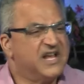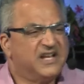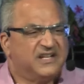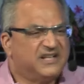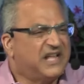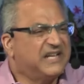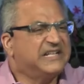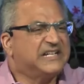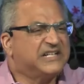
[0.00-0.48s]

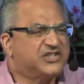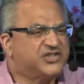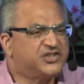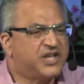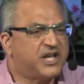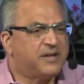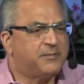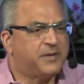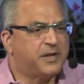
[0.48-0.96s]
Not in a
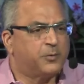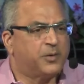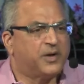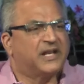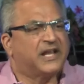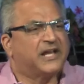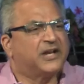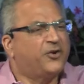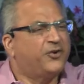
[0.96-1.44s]
shaming way,
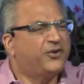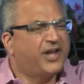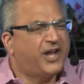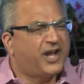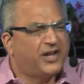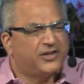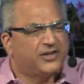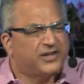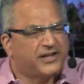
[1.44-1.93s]
like, oh yeah,
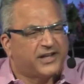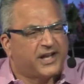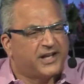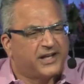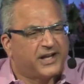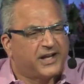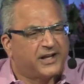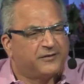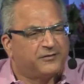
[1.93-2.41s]
look at that
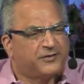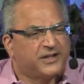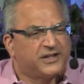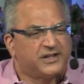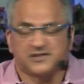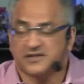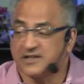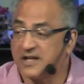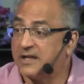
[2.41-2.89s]
negative thing
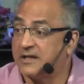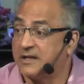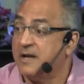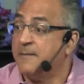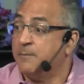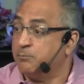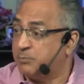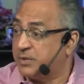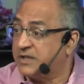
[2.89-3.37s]
you said, but